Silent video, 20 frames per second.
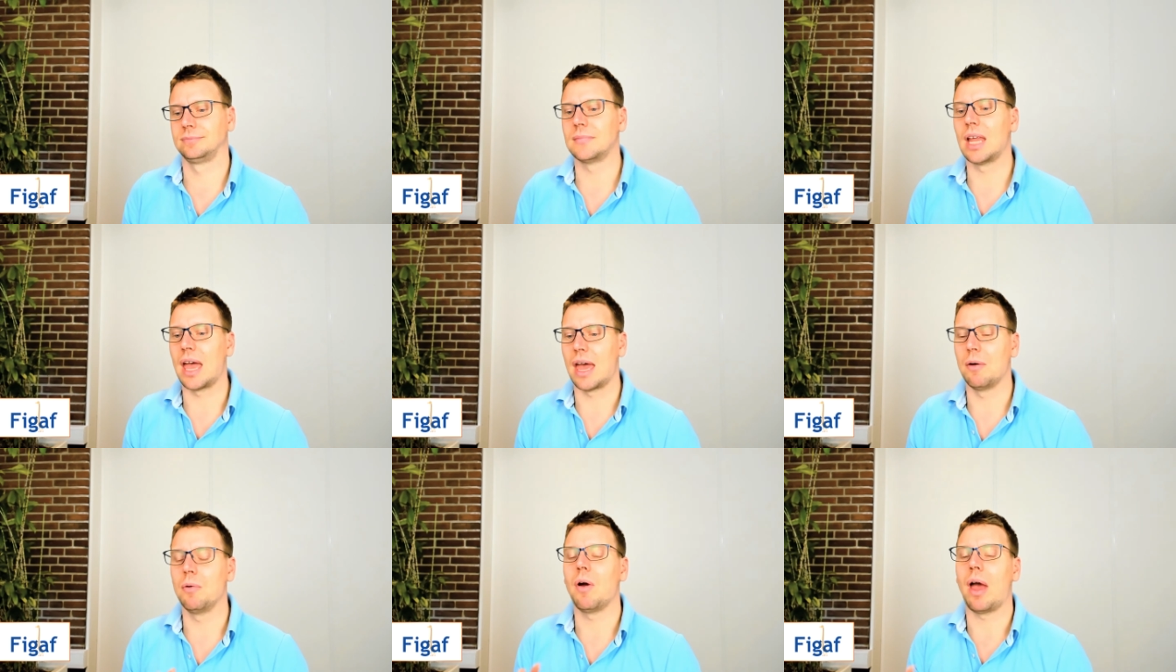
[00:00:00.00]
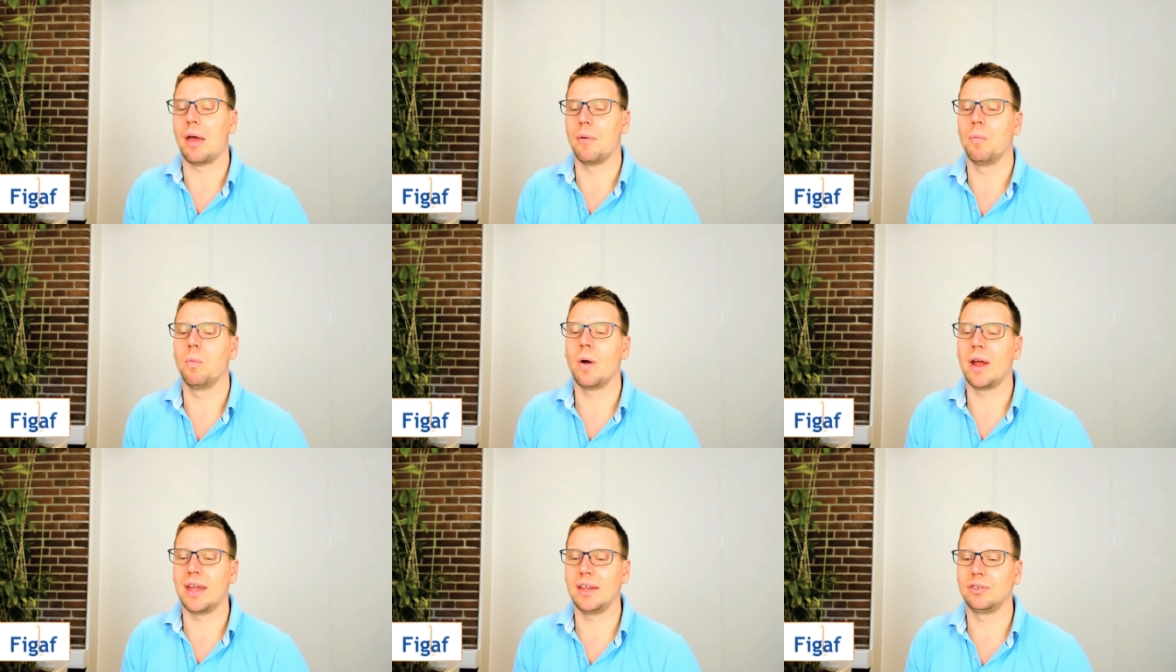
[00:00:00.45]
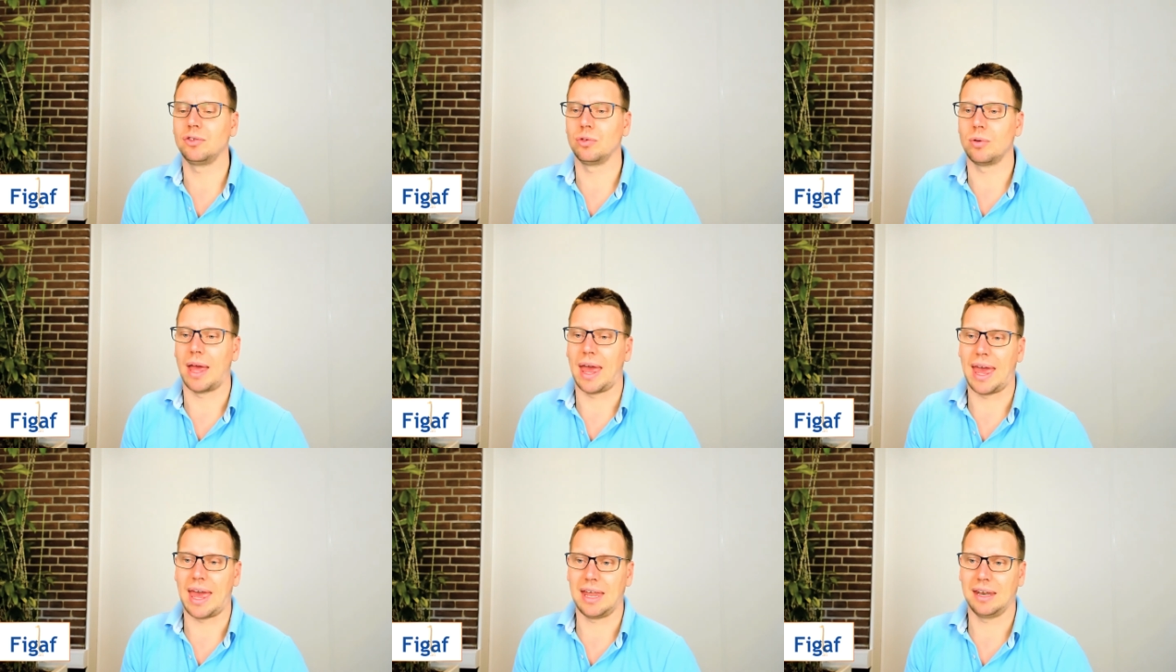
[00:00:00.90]
a, a way to
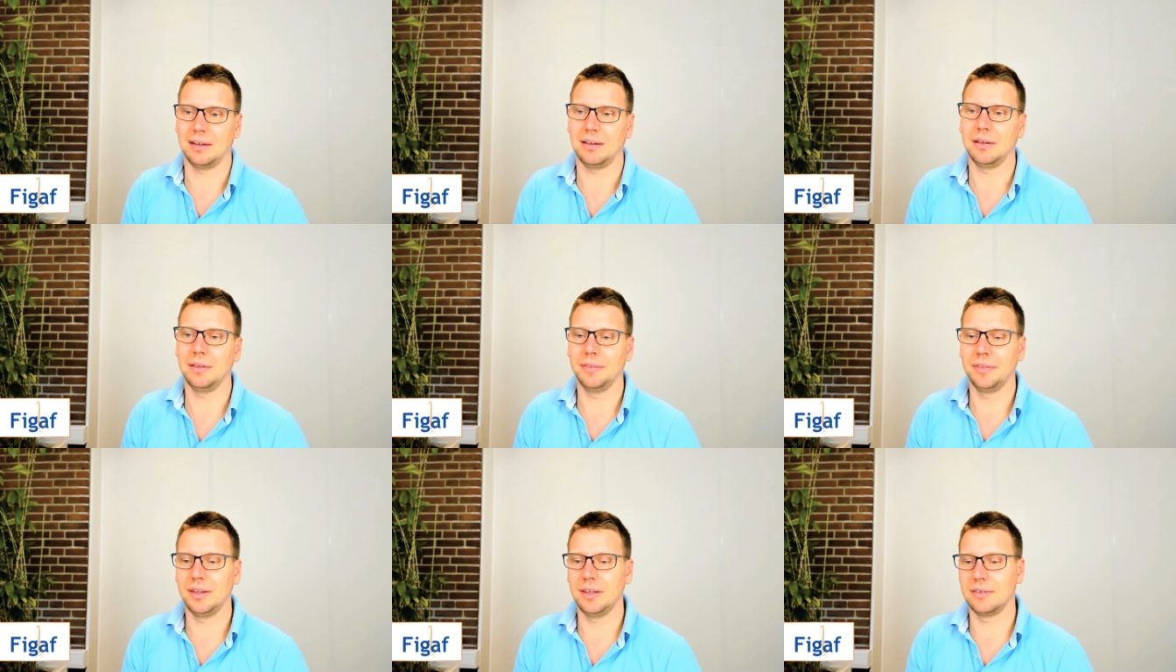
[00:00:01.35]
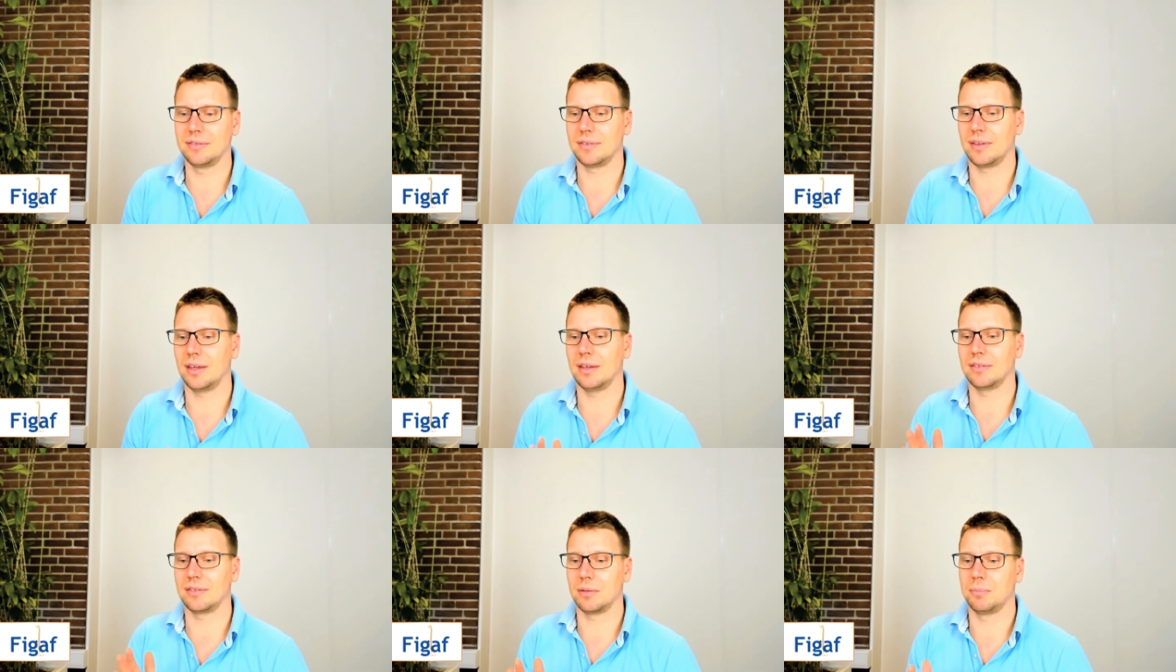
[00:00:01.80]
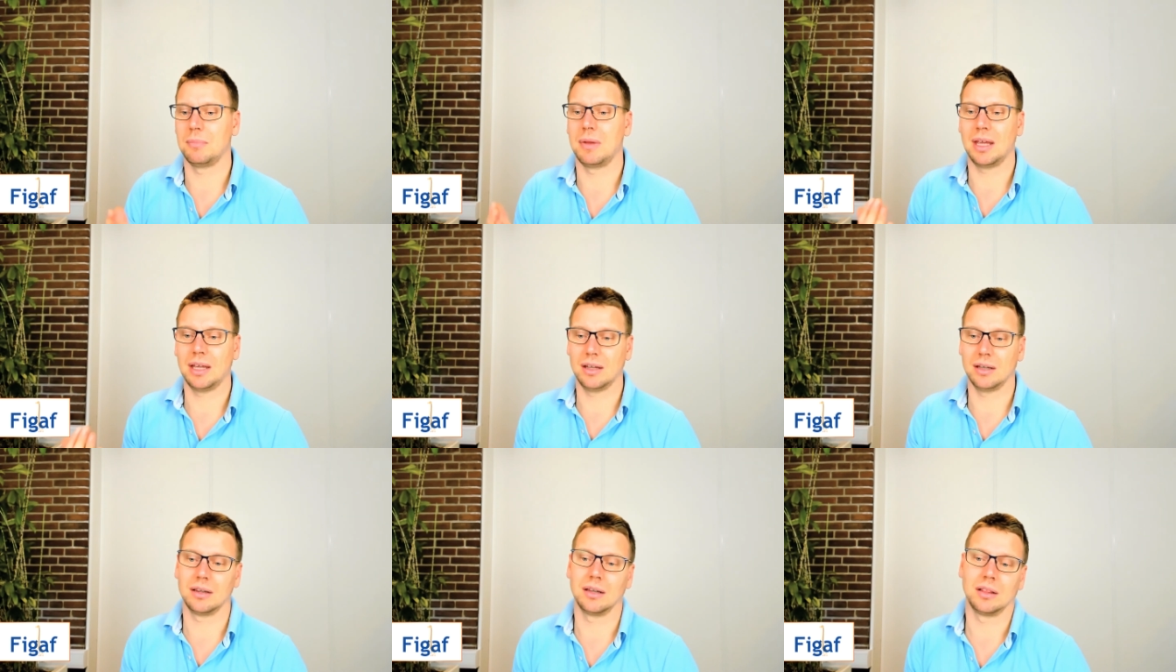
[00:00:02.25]
handle these things and
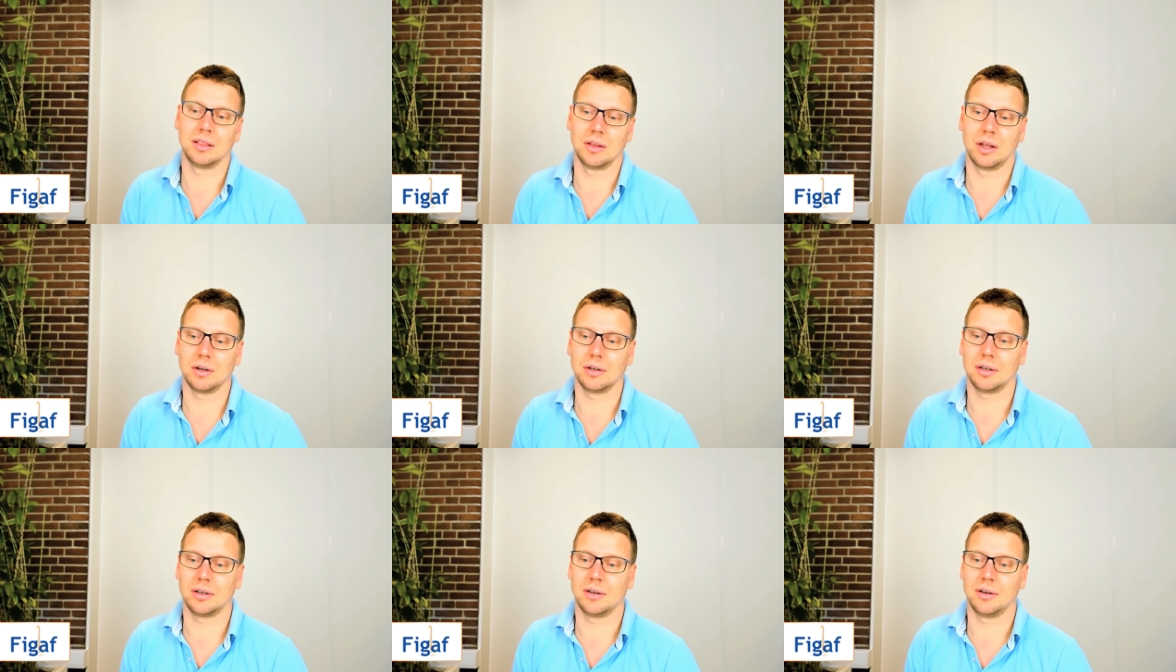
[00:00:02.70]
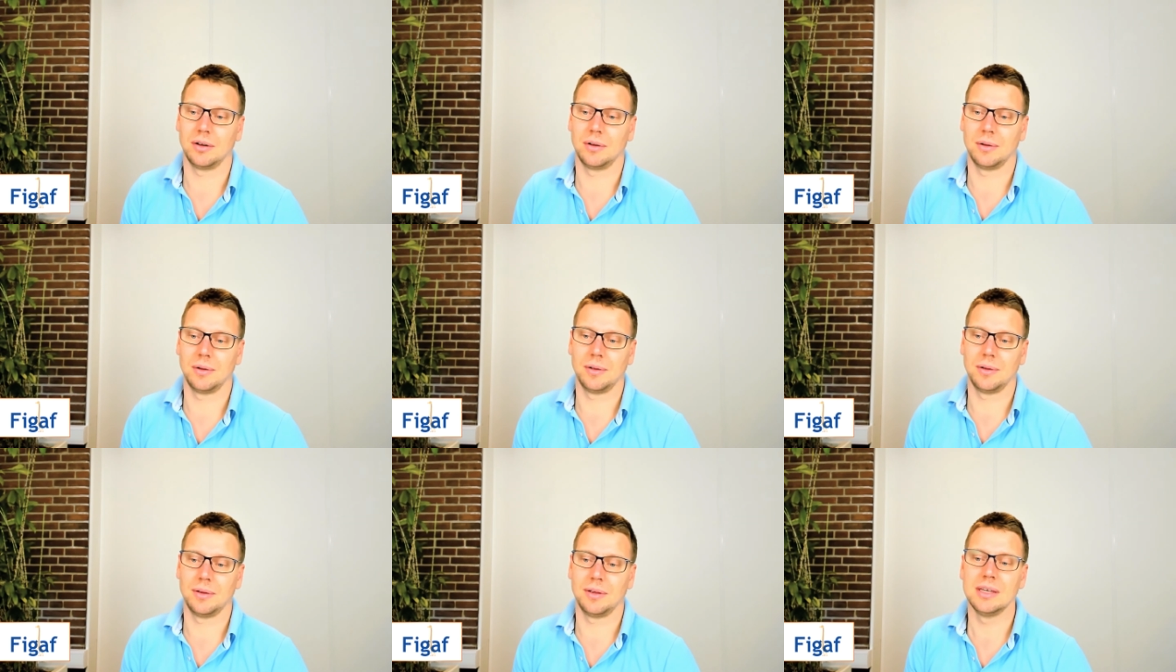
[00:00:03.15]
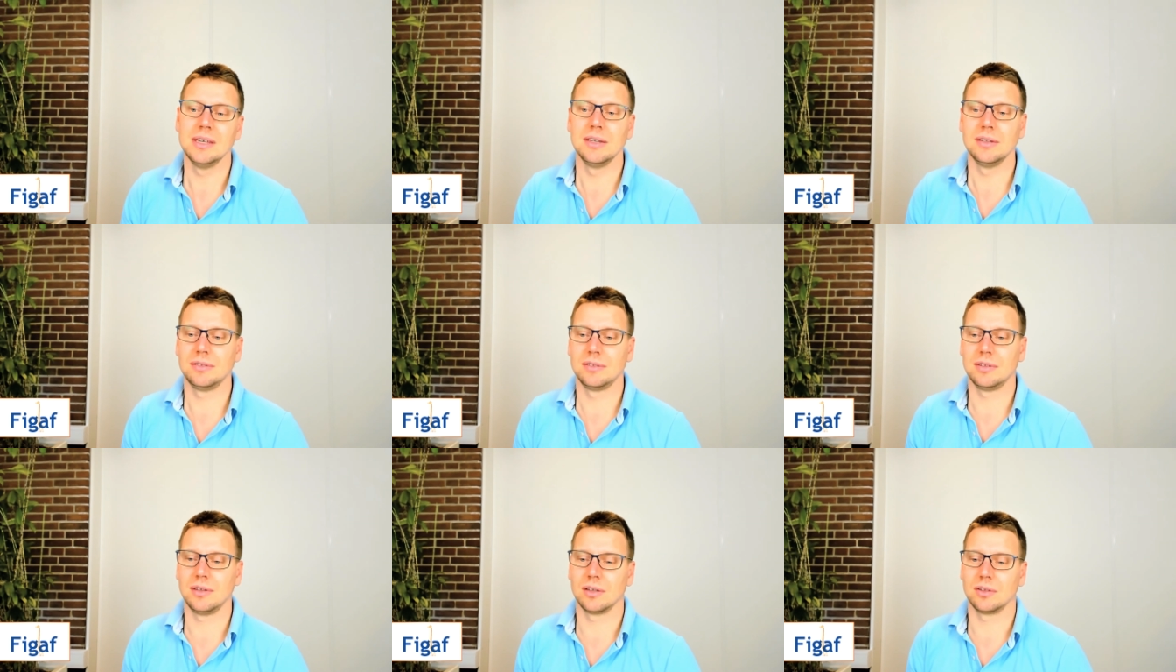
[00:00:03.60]
make it a lot uh,
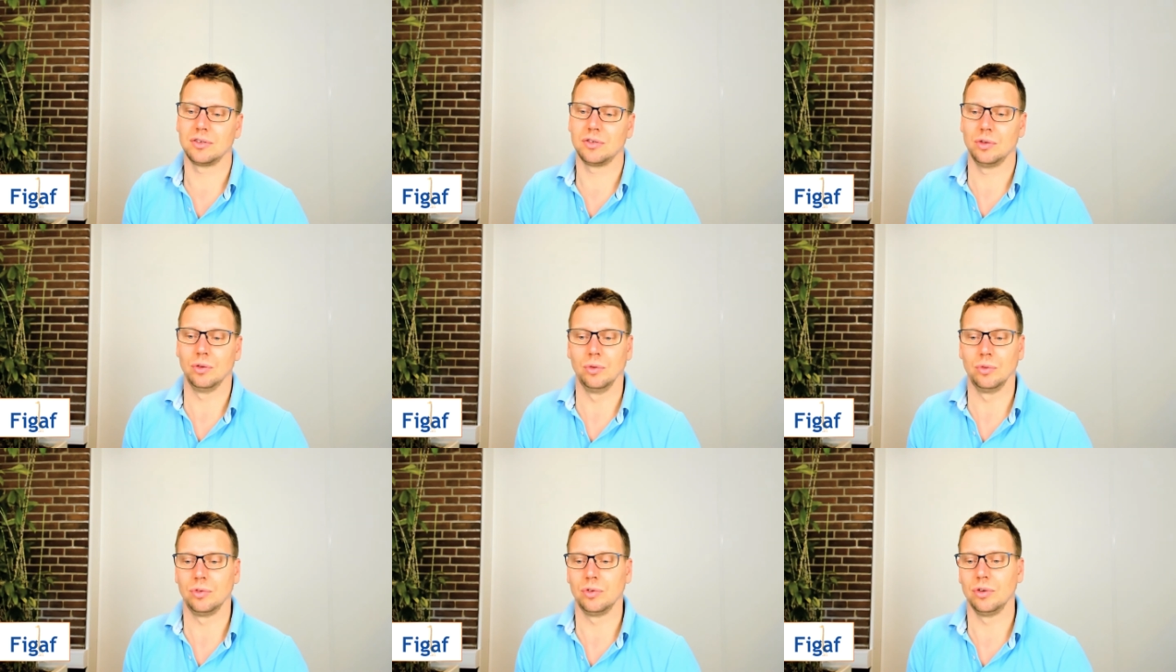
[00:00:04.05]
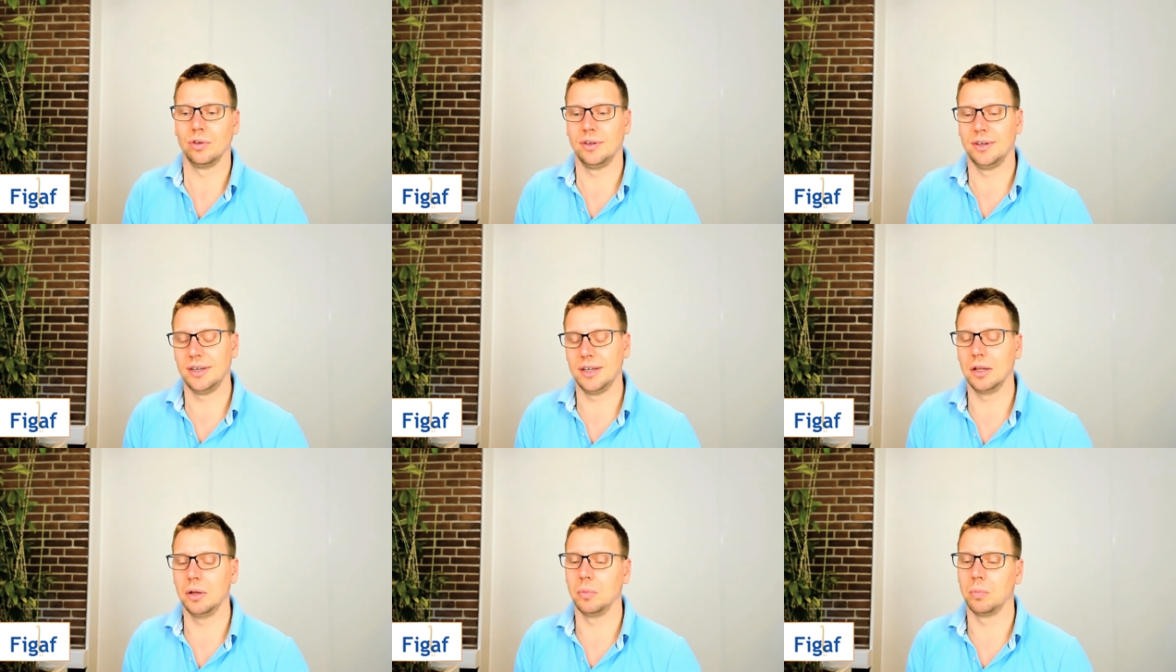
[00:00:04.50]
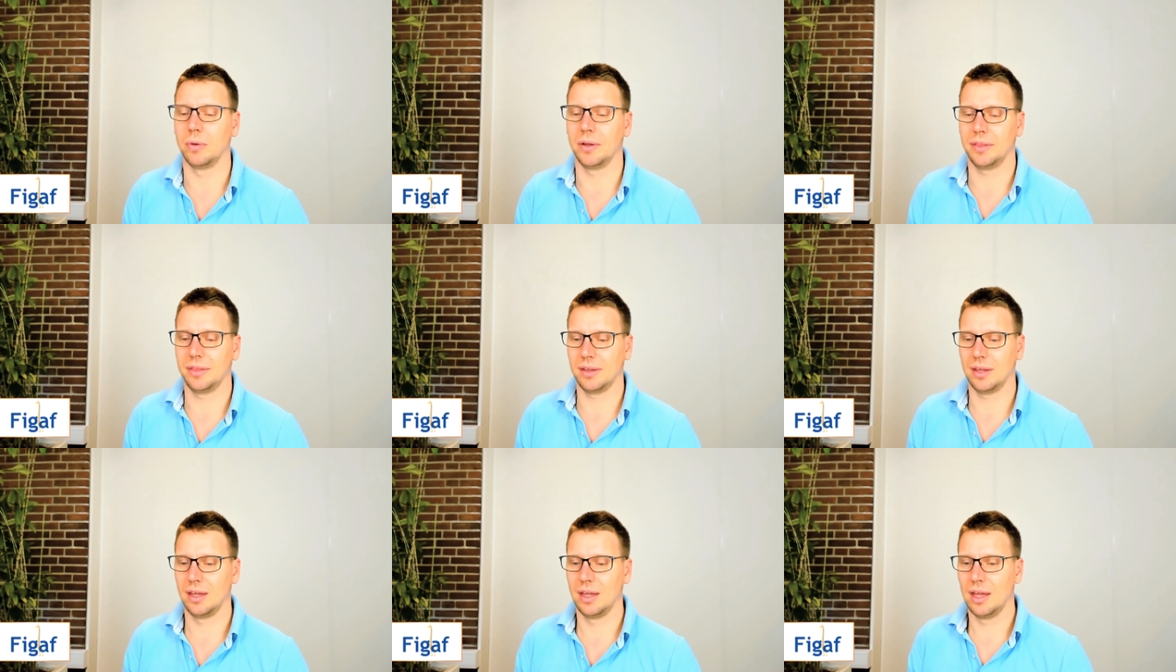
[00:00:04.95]
easier to, to deal with.